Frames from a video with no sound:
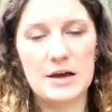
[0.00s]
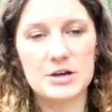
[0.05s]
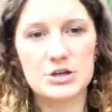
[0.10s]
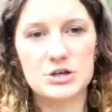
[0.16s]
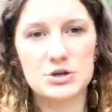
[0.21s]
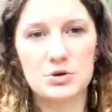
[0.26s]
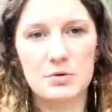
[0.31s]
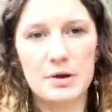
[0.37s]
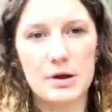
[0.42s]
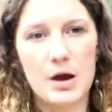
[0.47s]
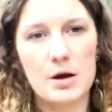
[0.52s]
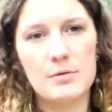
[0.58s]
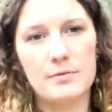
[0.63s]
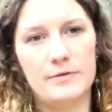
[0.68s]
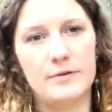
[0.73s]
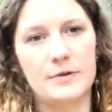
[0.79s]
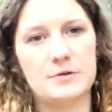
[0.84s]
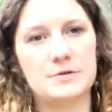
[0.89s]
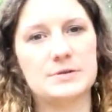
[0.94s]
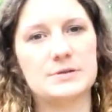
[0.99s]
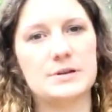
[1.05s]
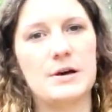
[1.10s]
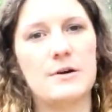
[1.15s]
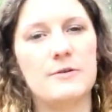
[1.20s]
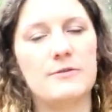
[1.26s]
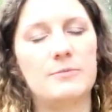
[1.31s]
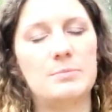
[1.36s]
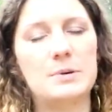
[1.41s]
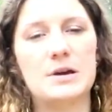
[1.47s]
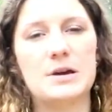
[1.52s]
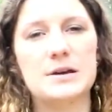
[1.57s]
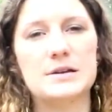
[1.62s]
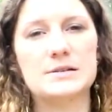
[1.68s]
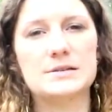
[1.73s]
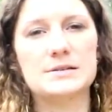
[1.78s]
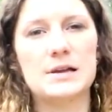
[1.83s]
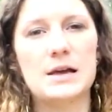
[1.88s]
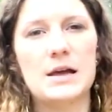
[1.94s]
showing up for yourself,
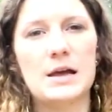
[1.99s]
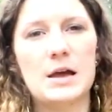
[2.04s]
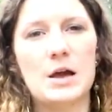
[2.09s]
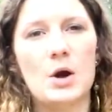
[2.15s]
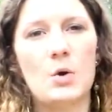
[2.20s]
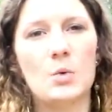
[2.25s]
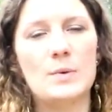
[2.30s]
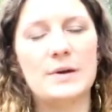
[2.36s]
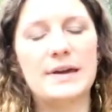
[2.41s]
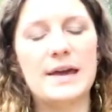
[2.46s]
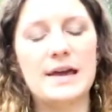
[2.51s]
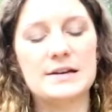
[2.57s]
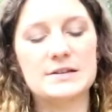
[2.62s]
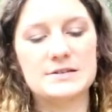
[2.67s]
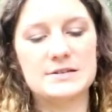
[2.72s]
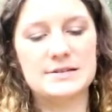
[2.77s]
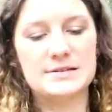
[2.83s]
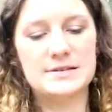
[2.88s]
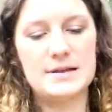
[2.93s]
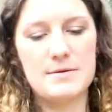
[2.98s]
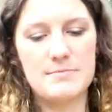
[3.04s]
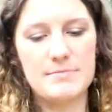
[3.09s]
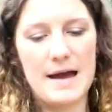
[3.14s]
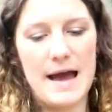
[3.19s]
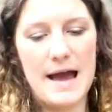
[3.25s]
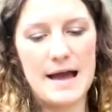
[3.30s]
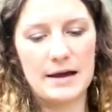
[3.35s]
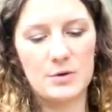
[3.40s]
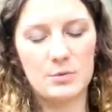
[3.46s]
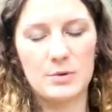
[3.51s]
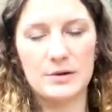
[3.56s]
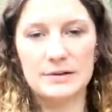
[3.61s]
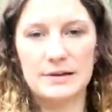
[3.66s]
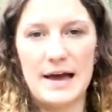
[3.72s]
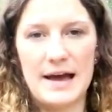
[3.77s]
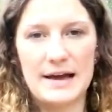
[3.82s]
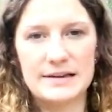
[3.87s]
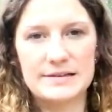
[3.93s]
because we can't just sit back and
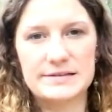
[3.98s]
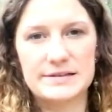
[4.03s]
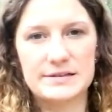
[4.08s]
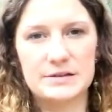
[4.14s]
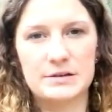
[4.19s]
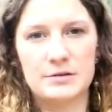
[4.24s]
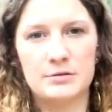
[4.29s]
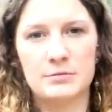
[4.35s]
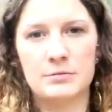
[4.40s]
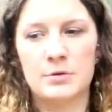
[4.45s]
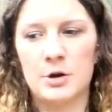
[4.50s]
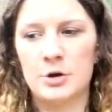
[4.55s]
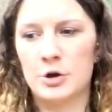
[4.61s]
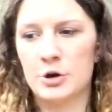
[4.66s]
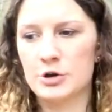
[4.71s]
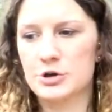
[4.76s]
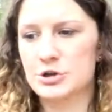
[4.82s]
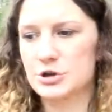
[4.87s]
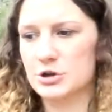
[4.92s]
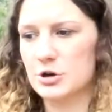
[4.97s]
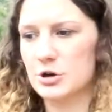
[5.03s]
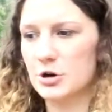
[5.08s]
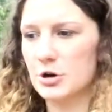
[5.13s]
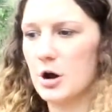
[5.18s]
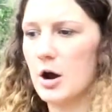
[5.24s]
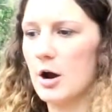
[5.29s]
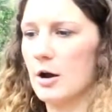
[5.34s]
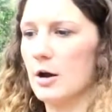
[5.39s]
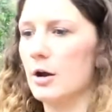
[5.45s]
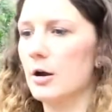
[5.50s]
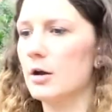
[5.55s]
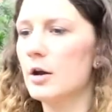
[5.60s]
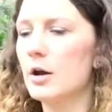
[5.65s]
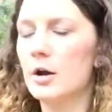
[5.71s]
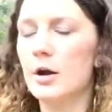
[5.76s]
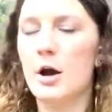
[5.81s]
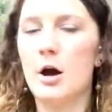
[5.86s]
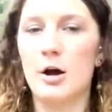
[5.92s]
relax and nurture
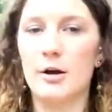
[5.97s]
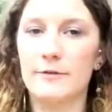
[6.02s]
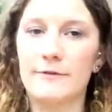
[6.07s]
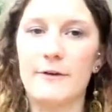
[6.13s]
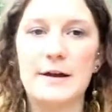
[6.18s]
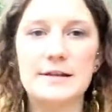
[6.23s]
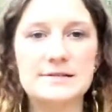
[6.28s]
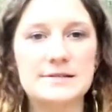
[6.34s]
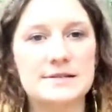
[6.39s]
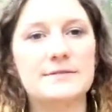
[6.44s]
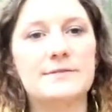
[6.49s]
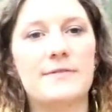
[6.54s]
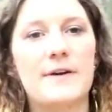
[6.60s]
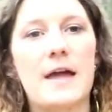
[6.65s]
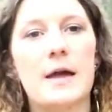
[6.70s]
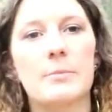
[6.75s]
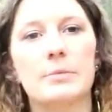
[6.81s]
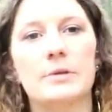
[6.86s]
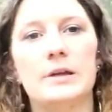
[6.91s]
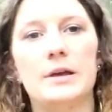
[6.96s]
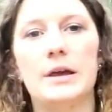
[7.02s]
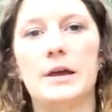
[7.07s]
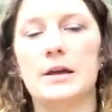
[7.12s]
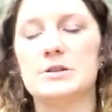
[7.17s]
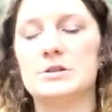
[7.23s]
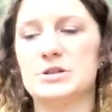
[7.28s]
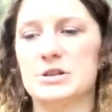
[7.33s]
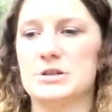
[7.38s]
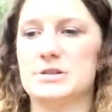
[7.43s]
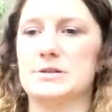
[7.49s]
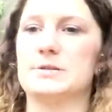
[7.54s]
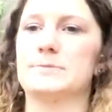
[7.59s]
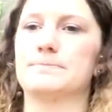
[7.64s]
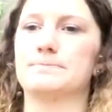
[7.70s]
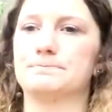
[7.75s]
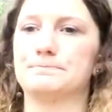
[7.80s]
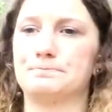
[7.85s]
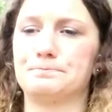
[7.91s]
our friends and family and
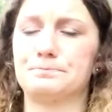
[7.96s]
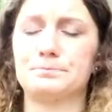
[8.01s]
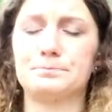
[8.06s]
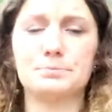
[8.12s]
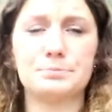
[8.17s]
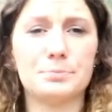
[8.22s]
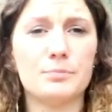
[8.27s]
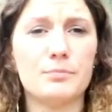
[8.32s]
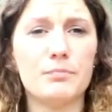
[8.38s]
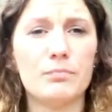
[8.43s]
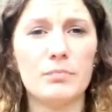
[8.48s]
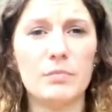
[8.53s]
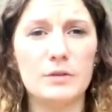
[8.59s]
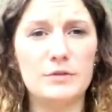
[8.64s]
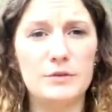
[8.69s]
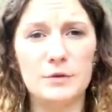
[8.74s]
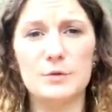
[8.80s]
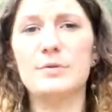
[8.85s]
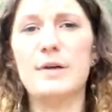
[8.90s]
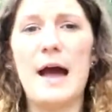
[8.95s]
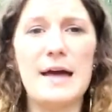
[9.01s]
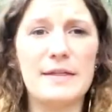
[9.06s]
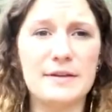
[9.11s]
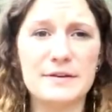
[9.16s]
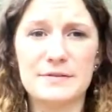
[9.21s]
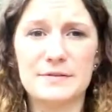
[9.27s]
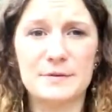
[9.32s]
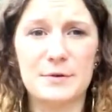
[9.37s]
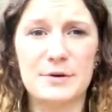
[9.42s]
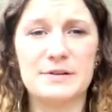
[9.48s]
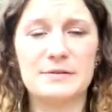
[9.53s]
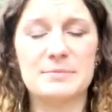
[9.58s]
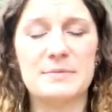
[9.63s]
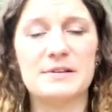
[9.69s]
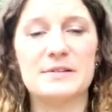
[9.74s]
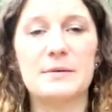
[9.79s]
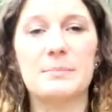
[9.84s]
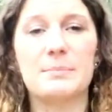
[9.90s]
just do that this
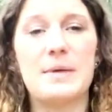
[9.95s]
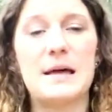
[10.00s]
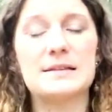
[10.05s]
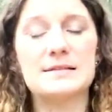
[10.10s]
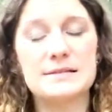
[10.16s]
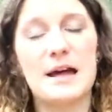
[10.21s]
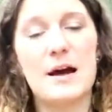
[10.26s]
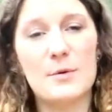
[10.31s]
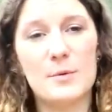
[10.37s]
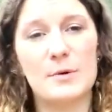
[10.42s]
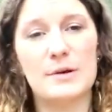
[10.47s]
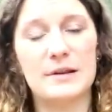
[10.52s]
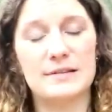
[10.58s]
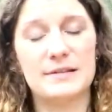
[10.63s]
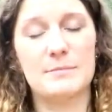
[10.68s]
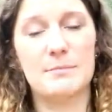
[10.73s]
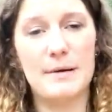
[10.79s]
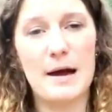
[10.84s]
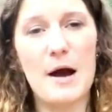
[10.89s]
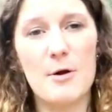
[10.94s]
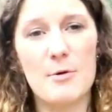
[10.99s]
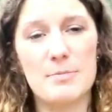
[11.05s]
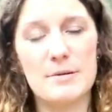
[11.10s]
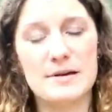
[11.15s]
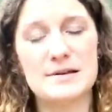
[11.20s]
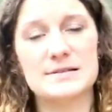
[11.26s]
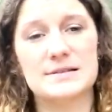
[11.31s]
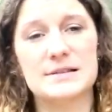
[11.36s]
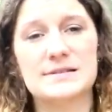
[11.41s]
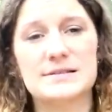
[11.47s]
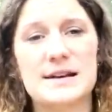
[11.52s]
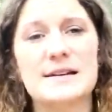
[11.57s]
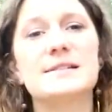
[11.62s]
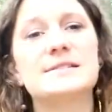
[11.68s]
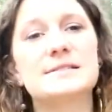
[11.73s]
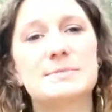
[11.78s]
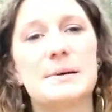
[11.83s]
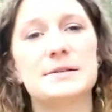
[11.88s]
Christmas. That's not what it's about, because the
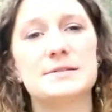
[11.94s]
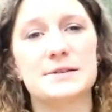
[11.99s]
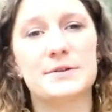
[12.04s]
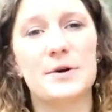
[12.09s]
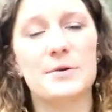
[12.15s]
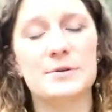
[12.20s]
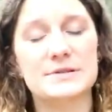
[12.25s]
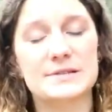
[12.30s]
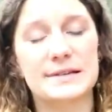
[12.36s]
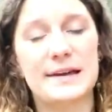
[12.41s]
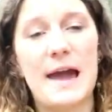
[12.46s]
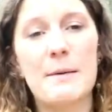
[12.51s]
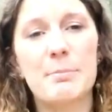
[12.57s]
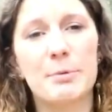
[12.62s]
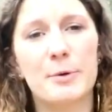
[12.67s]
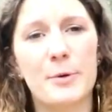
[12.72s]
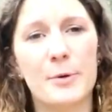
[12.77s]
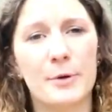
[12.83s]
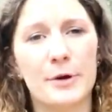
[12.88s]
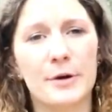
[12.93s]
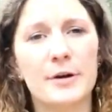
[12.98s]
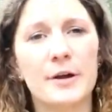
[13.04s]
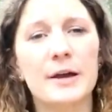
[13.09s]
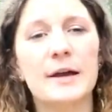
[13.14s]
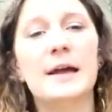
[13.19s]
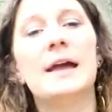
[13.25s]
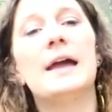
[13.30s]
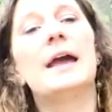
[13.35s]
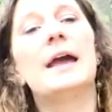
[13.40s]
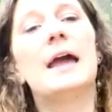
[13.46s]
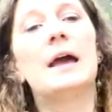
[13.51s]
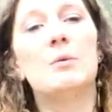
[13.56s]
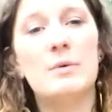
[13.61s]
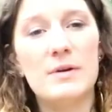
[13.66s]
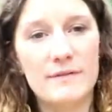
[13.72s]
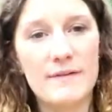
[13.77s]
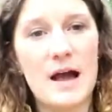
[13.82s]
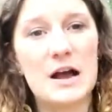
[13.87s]
sun is about to go into Capricorn
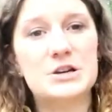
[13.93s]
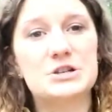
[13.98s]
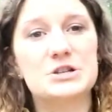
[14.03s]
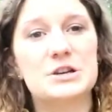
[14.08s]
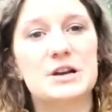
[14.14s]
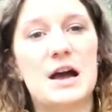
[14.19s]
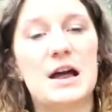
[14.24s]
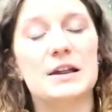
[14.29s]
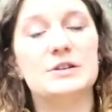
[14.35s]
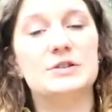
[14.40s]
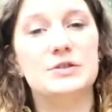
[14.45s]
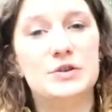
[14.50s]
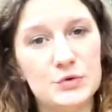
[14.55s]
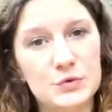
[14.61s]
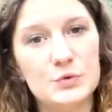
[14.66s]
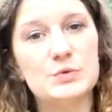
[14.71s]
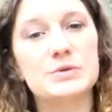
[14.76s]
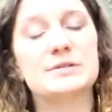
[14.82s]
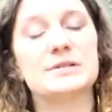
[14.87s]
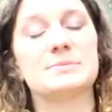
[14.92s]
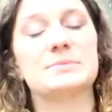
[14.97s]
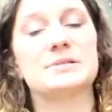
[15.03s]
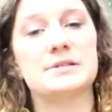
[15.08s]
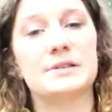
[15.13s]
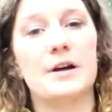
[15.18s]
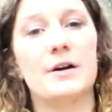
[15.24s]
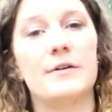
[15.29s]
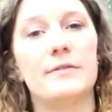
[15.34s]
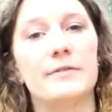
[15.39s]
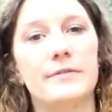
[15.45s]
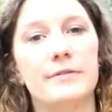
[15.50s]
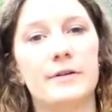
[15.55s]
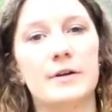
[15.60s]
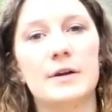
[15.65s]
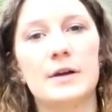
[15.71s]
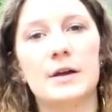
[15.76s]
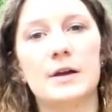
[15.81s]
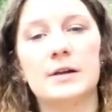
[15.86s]
and we've actually got to do some stuff.